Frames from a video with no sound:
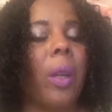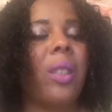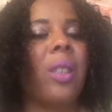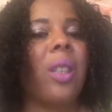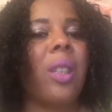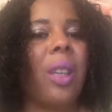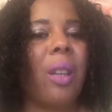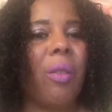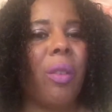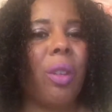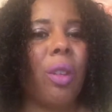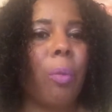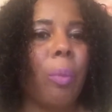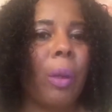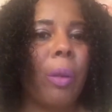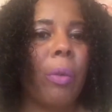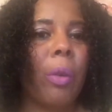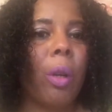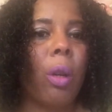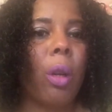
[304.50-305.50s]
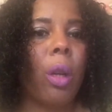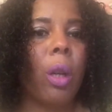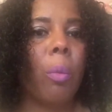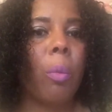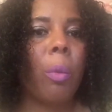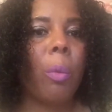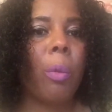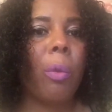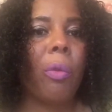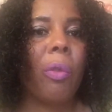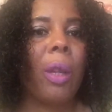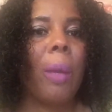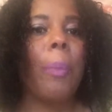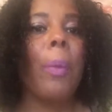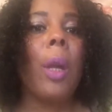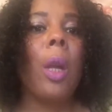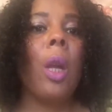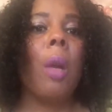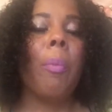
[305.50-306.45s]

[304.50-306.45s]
I did have a little bit of an argument with them.